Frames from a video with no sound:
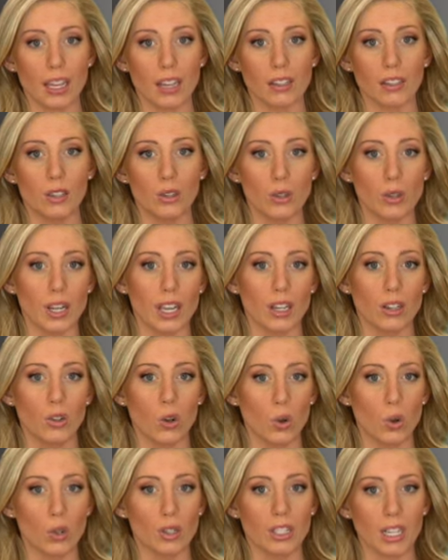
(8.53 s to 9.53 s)
including
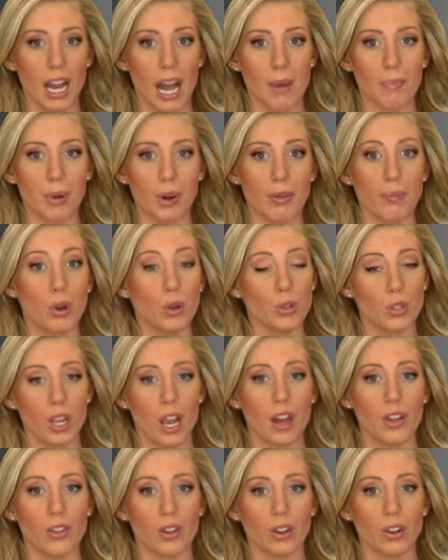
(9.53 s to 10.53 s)
gold, copper, and most
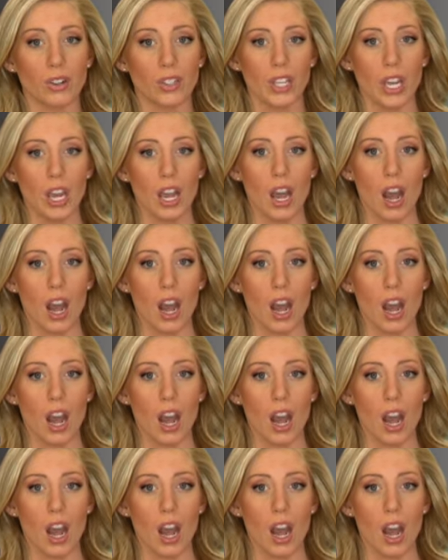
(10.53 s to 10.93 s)
others,